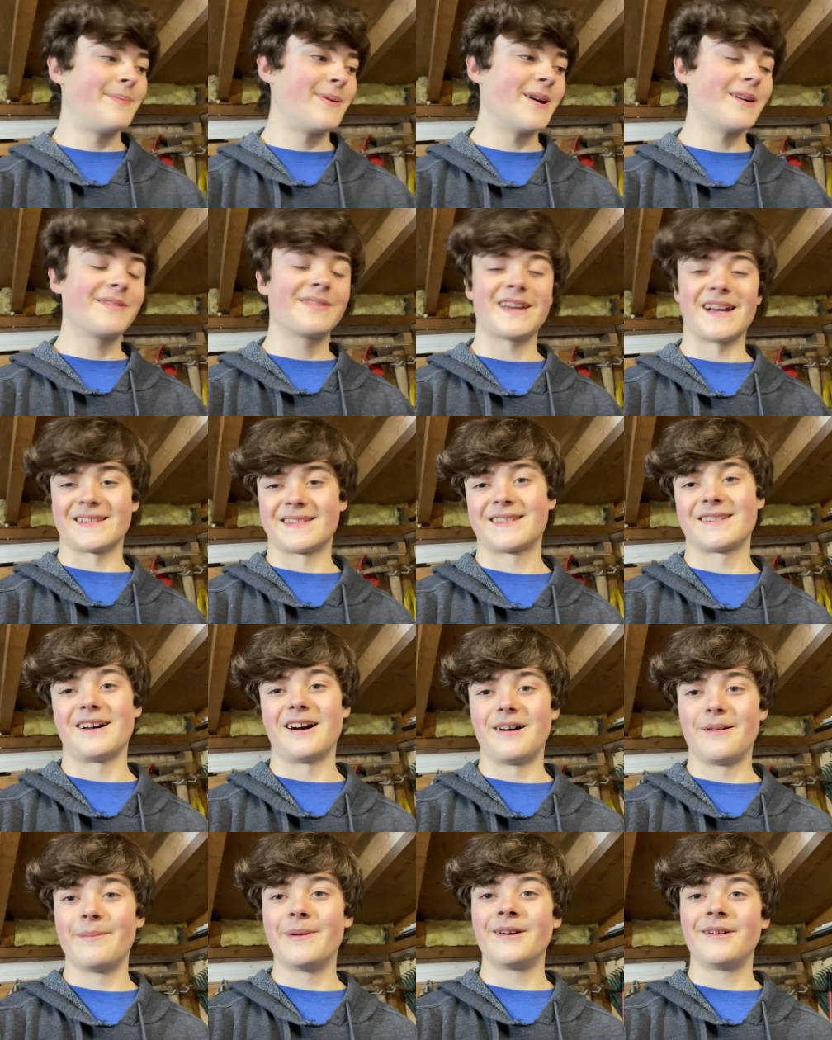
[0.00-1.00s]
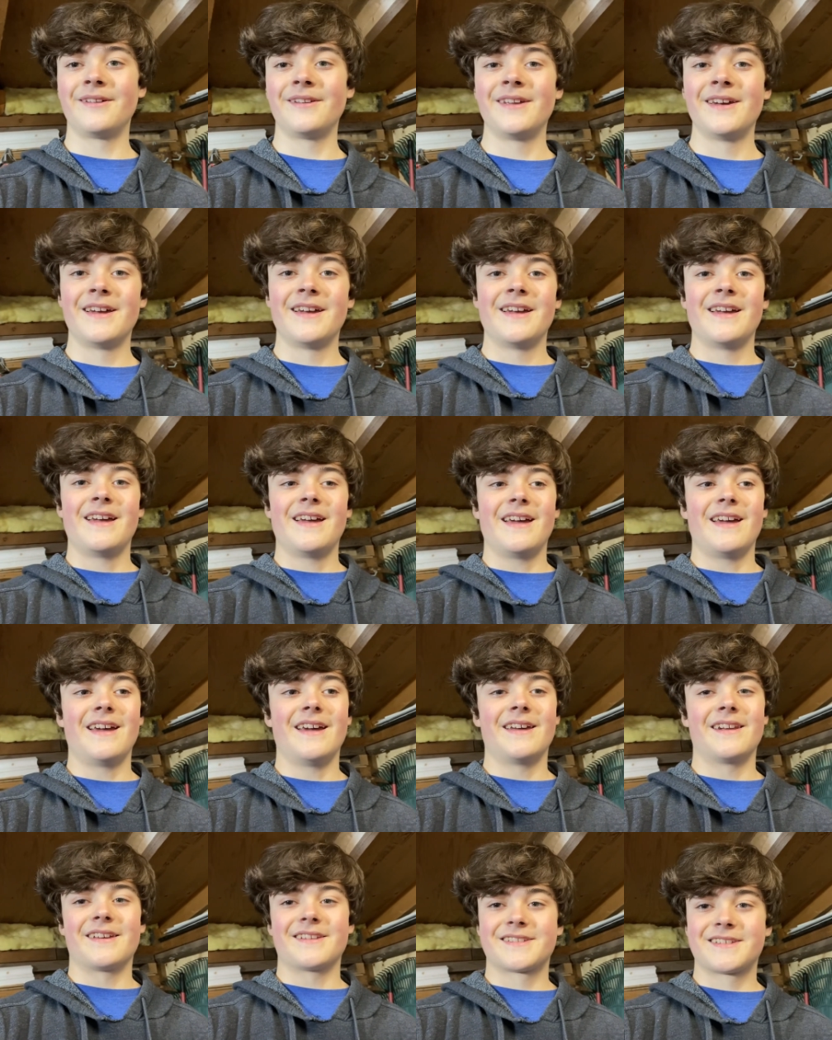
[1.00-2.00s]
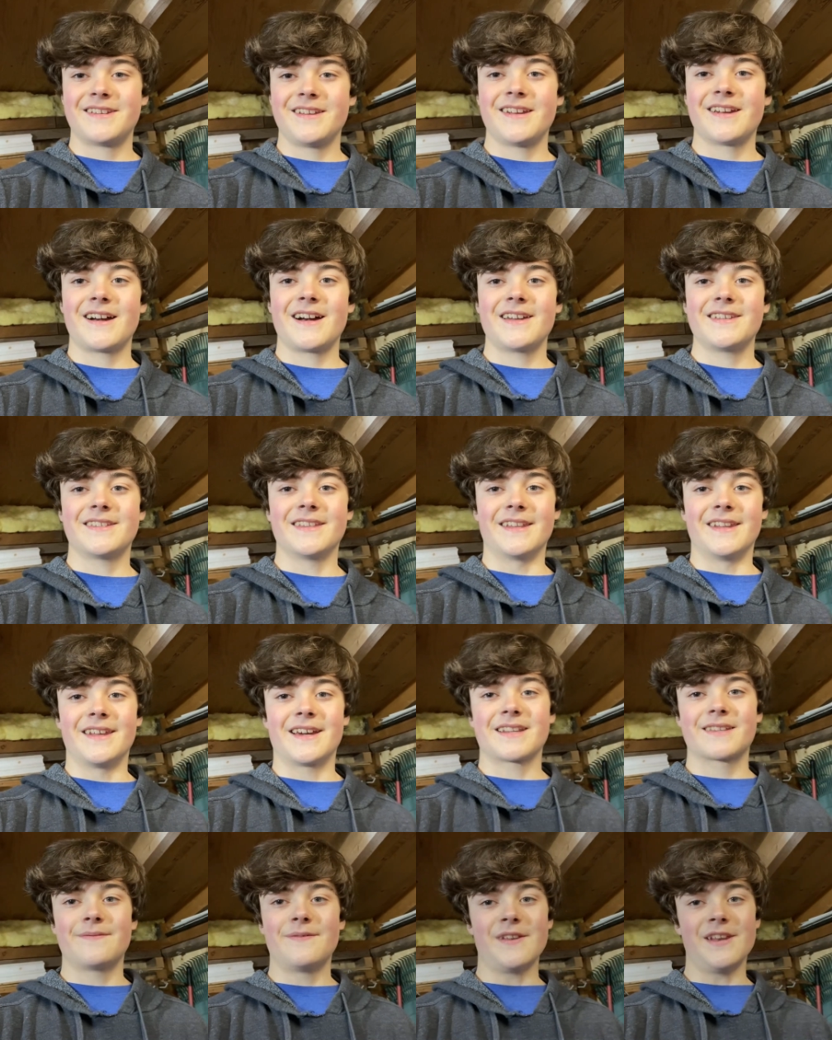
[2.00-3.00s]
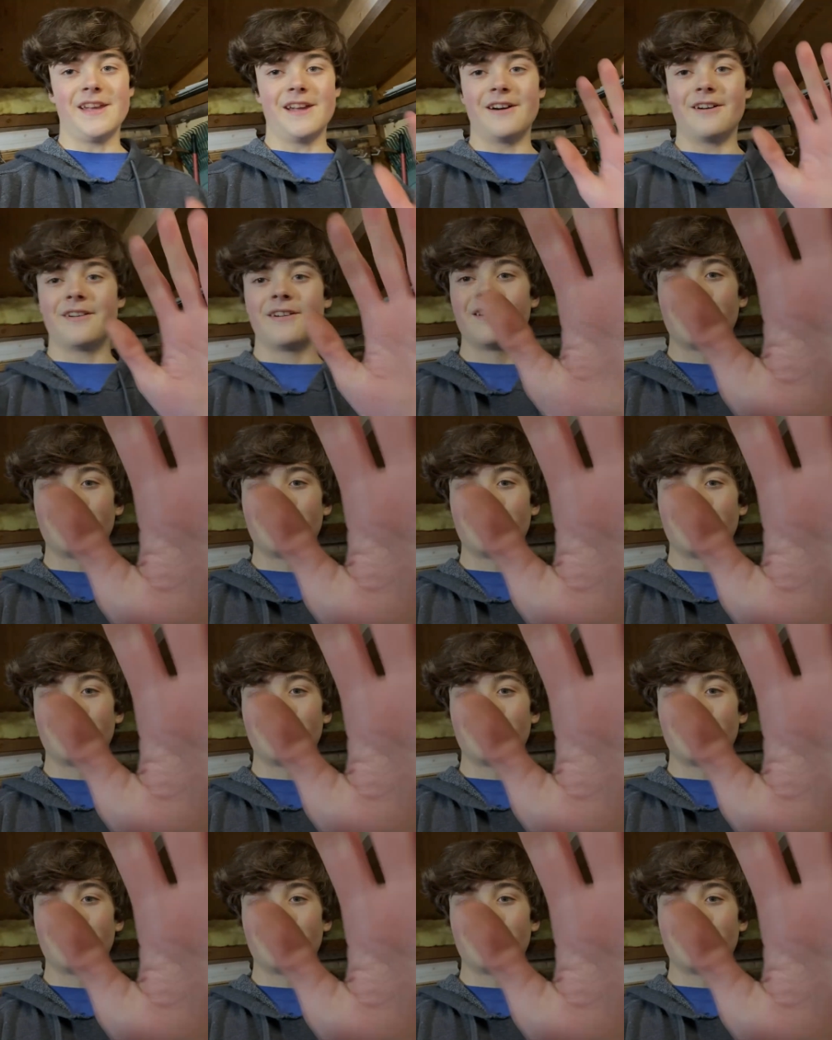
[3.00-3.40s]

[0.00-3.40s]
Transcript: about that saw build and I'll see you guys in the next video.